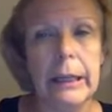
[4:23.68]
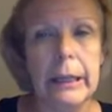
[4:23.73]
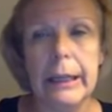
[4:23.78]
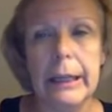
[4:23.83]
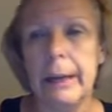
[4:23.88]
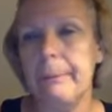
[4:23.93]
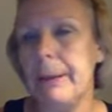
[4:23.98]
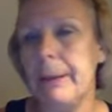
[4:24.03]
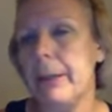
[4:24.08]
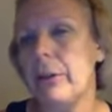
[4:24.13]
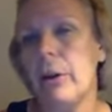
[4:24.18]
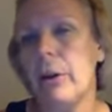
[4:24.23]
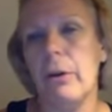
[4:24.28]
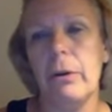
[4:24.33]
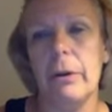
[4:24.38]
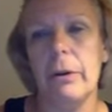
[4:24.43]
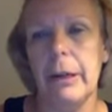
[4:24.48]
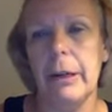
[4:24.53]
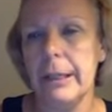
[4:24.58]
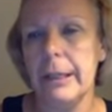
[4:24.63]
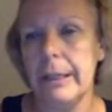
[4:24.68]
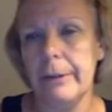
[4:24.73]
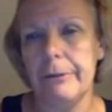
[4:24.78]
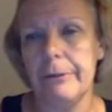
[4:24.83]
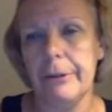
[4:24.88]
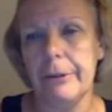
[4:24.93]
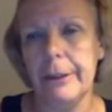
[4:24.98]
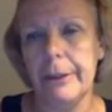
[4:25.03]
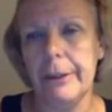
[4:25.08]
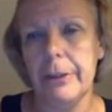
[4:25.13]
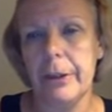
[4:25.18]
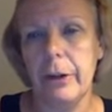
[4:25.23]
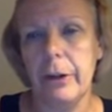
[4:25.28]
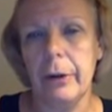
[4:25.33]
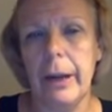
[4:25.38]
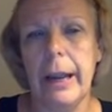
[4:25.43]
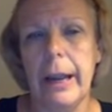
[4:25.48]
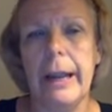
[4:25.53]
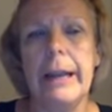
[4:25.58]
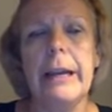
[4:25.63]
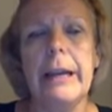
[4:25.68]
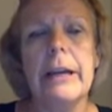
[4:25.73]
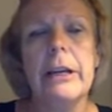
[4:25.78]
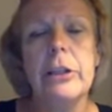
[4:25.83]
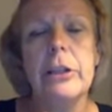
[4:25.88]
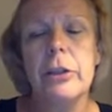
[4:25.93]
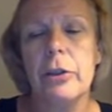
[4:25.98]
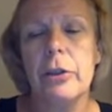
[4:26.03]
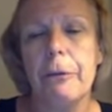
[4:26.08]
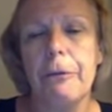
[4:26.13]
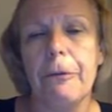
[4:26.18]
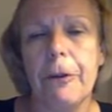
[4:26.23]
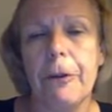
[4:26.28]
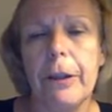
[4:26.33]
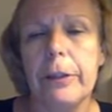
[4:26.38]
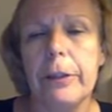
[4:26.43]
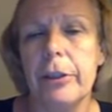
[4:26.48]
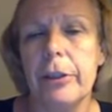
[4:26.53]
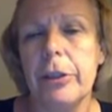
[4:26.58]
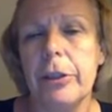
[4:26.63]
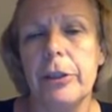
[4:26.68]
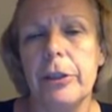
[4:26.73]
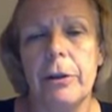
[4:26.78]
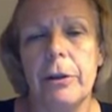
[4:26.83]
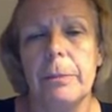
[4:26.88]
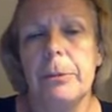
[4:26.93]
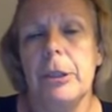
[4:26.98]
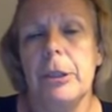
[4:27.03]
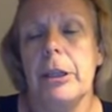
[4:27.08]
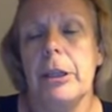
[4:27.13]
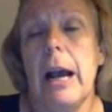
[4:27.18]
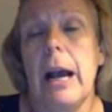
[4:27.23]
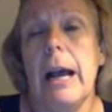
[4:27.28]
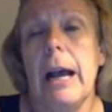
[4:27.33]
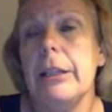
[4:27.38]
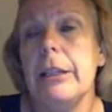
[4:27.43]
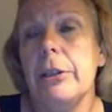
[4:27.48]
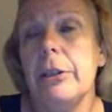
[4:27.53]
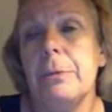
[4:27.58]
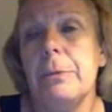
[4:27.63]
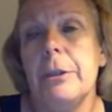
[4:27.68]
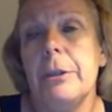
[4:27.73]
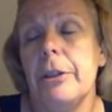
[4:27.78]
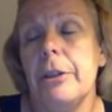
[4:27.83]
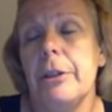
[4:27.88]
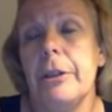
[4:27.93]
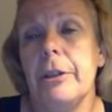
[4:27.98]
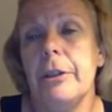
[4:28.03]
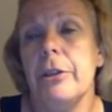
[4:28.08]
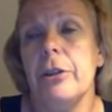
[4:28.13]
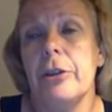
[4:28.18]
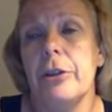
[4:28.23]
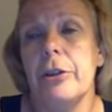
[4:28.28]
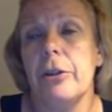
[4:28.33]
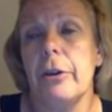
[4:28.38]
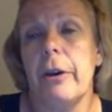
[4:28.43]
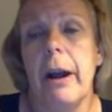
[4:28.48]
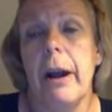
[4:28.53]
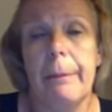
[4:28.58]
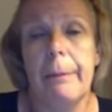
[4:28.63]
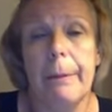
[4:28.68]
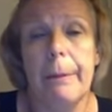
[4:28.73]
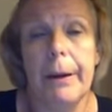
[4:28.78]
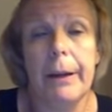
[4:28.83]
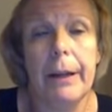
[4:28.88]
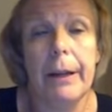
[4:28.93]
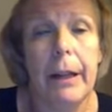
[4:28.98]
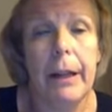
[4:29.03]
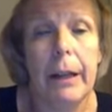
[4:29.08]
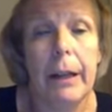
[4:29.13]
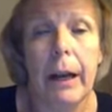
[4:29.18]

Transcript: can be totally different, okay? So for this description, I just want you to describe it.